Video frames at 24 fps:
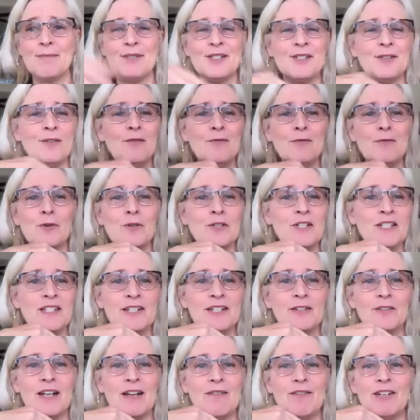So of course they
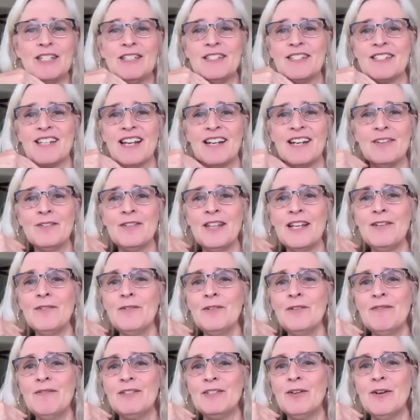don't have any desire. They
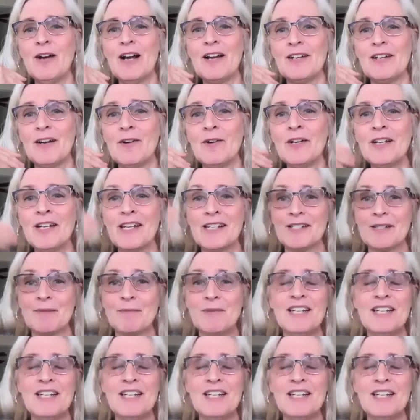don't even know how to orgasm.